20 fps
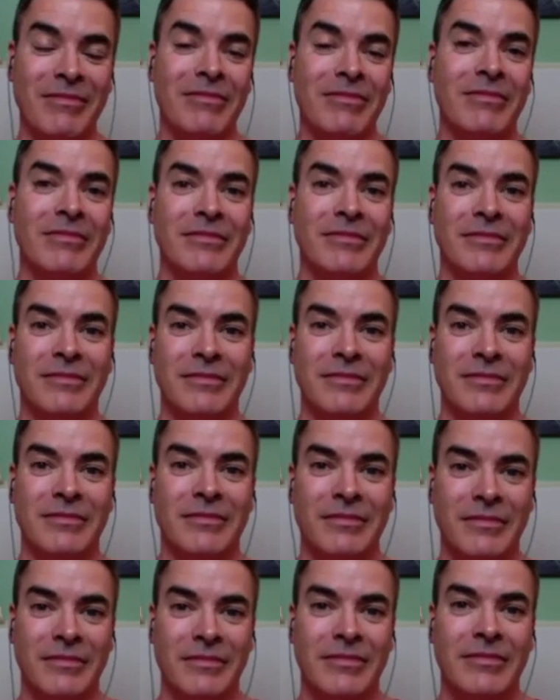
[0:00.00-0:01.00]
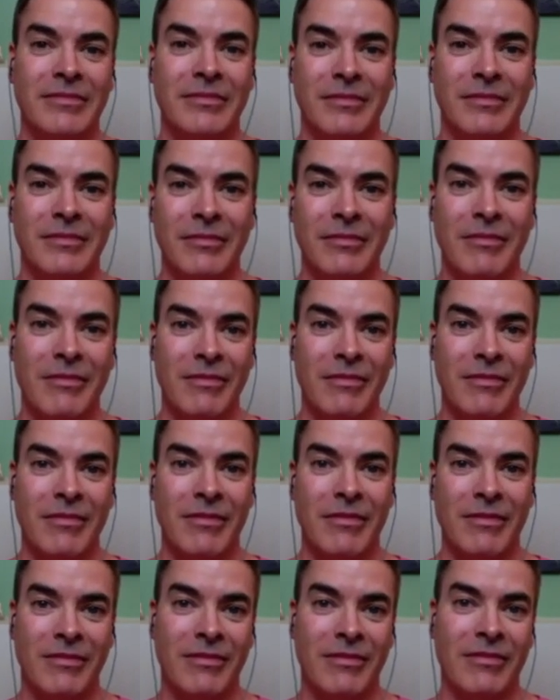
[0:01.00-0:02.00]

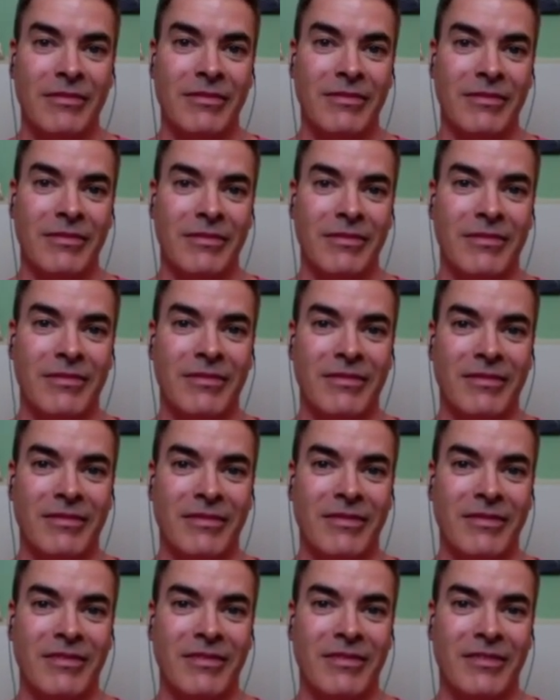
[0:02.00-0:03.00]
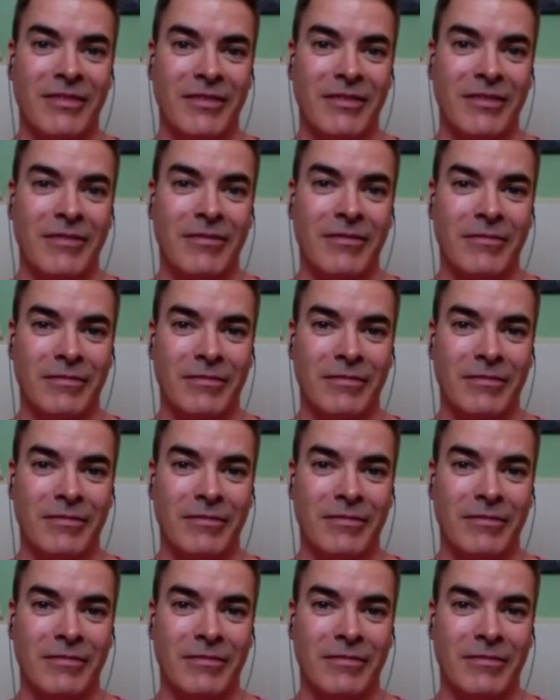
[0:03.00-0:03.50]
The person shown says nothing.